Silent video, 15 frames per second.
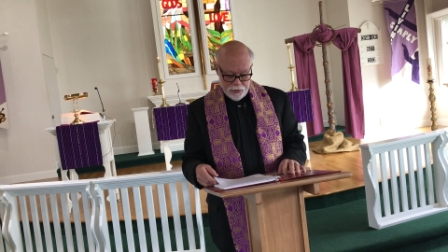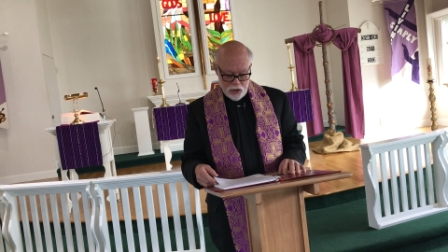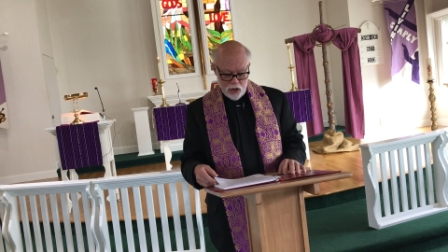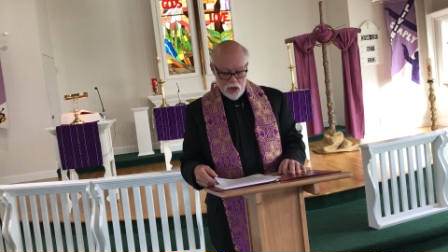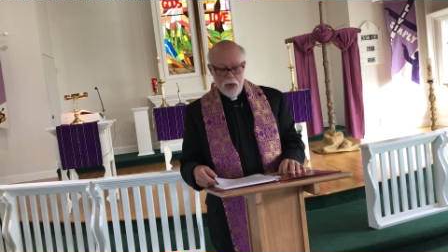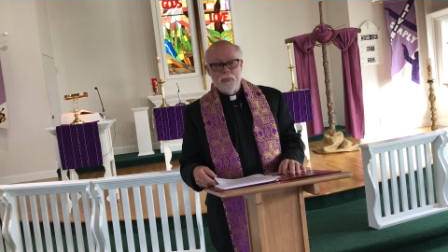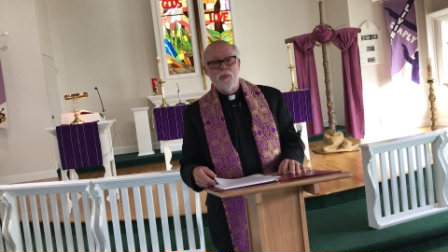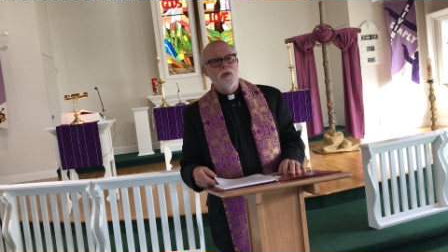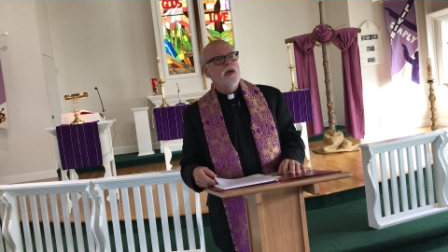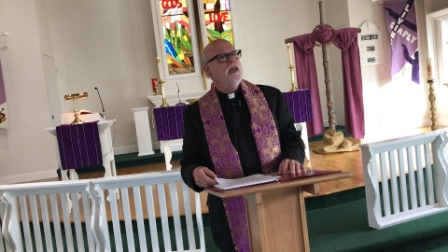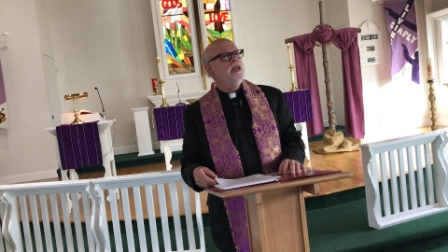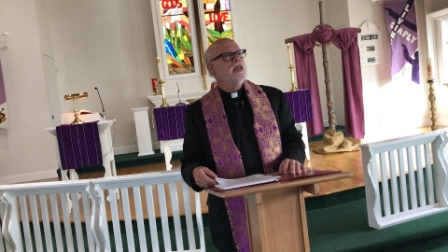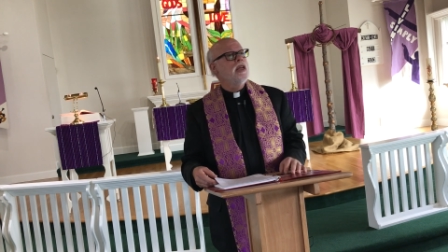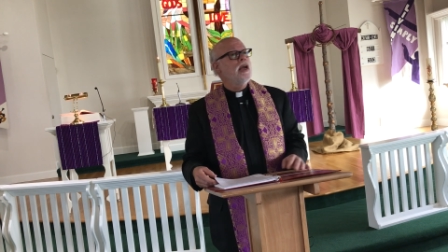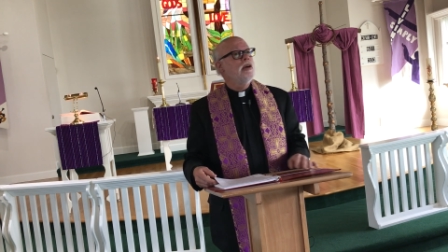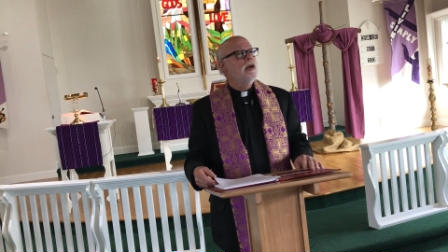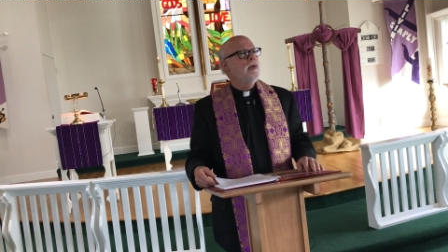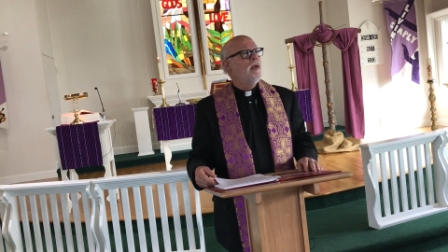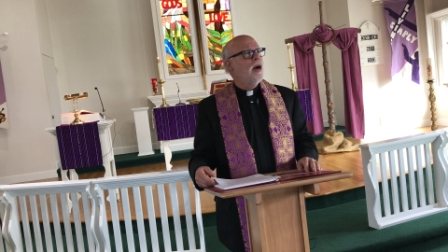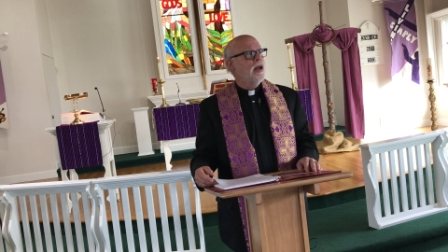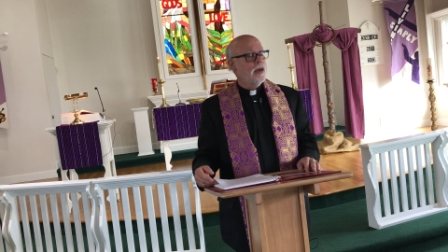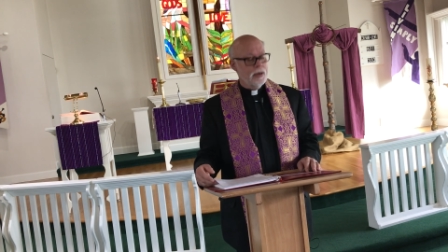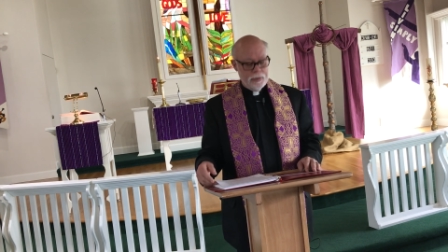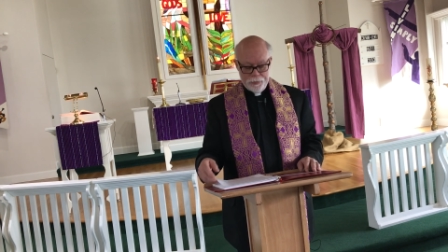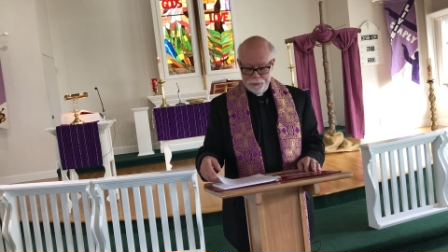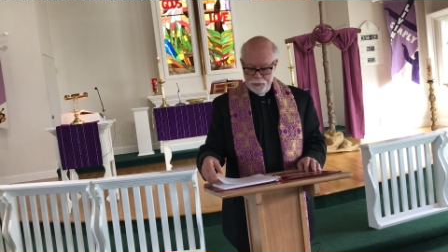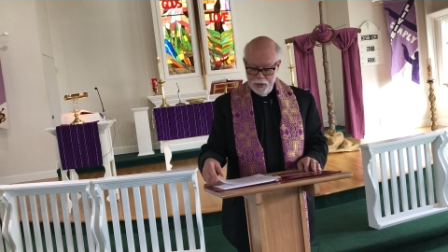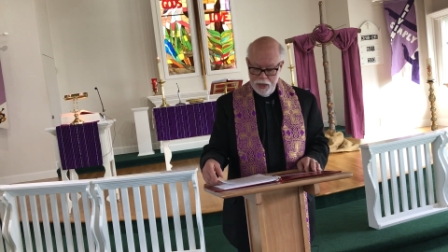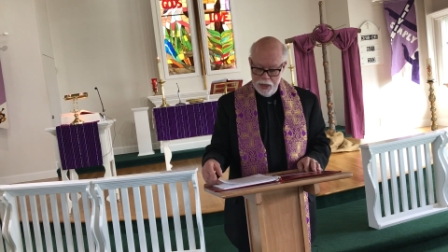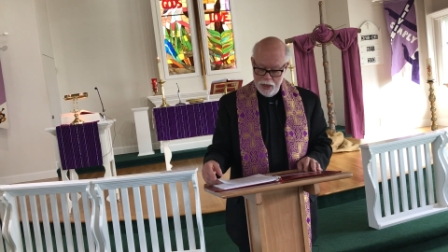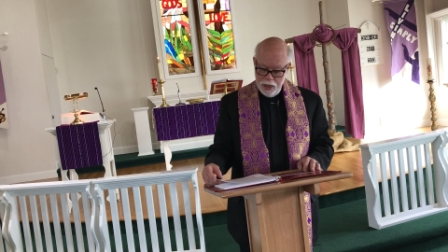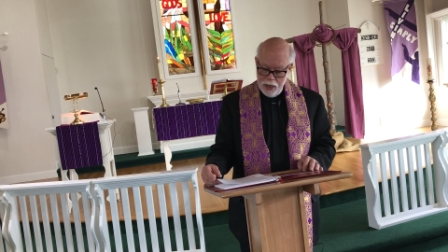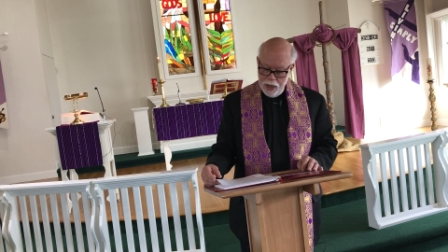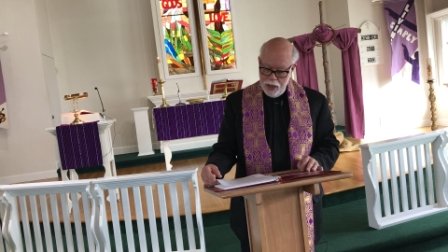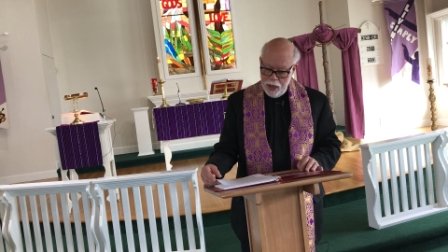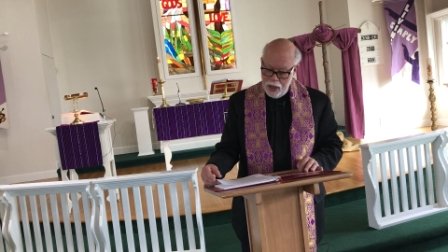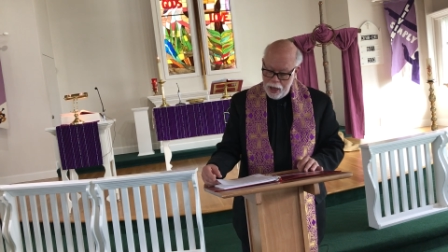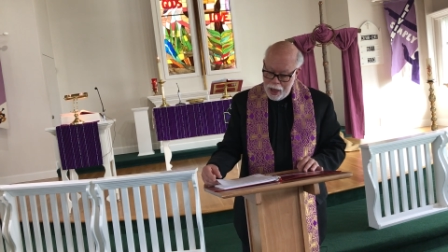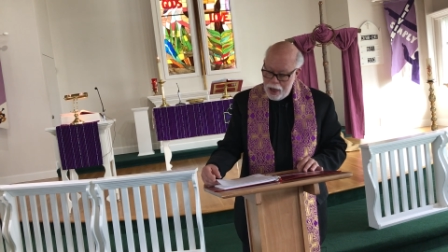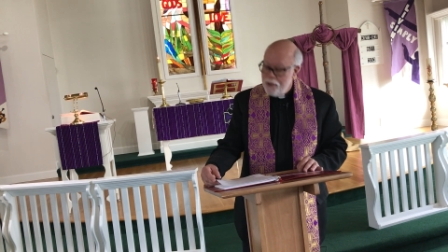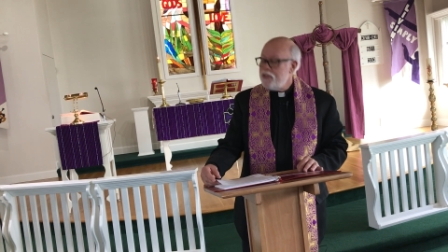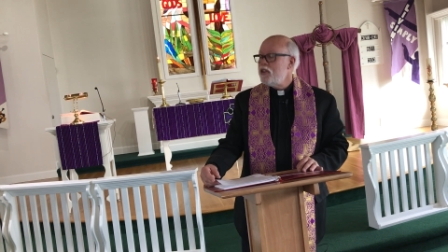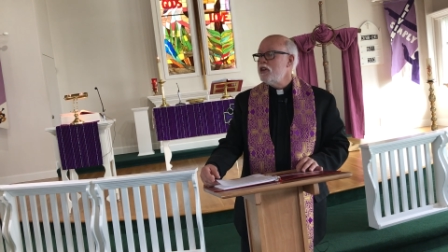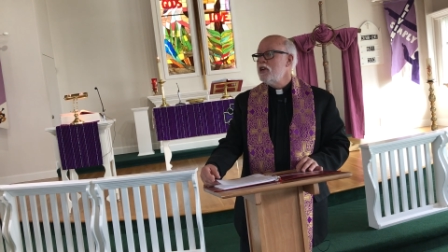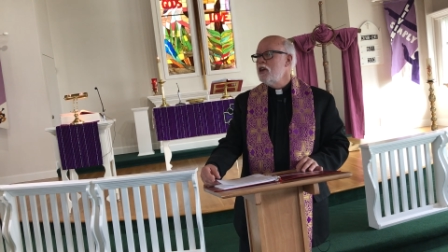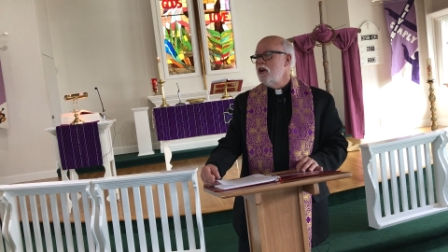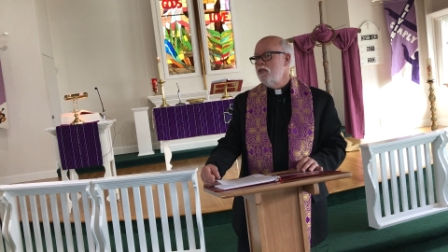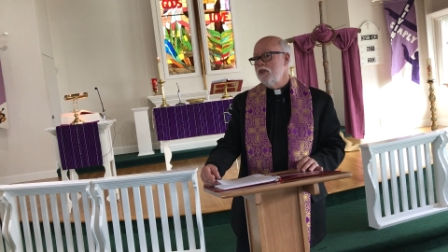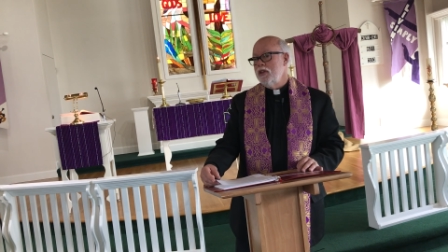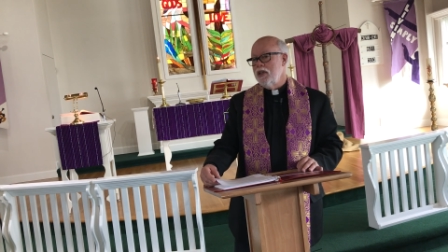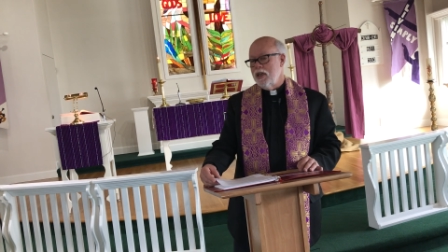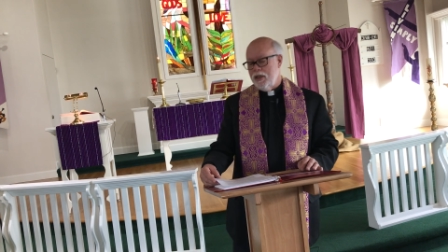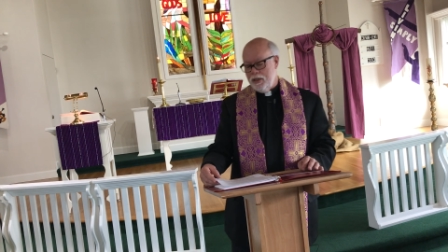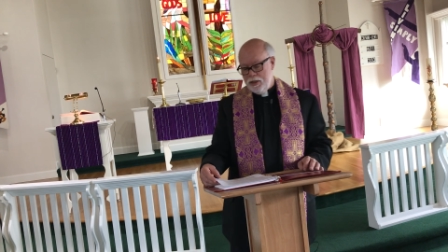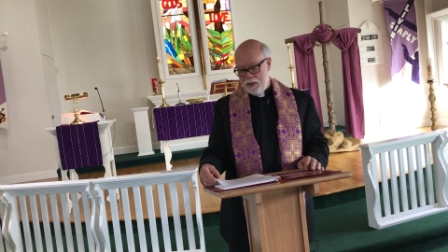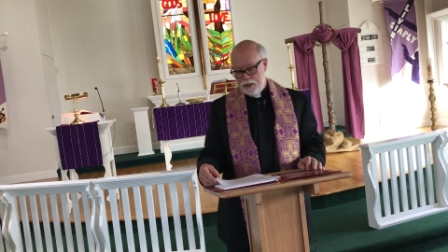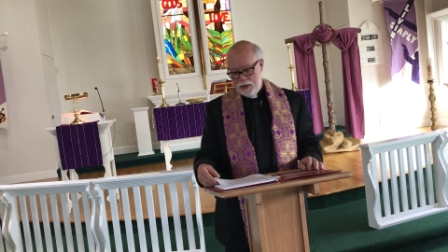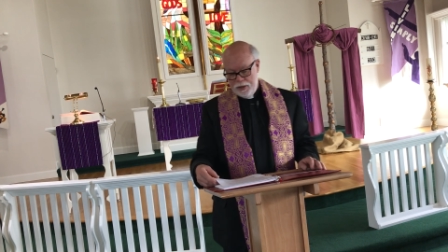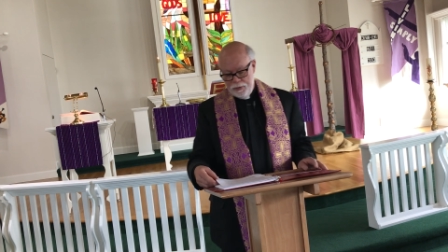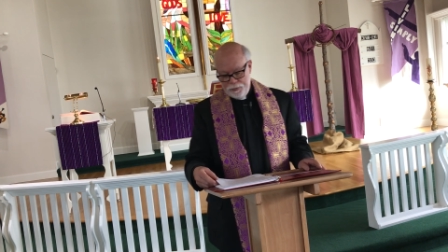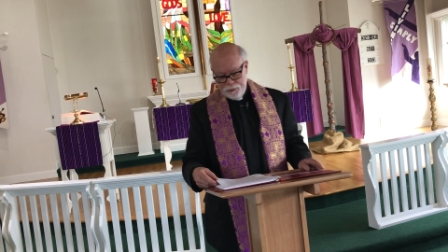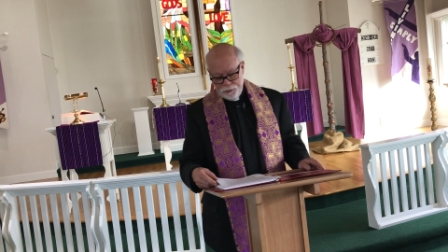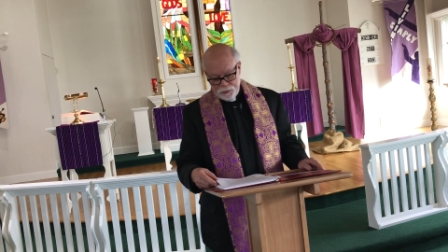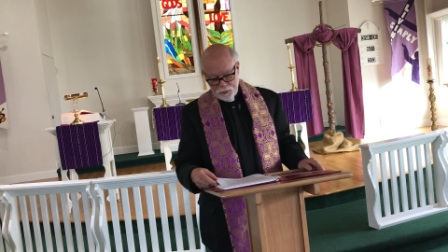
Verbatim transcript: chop wood and carry water. After COVID-19,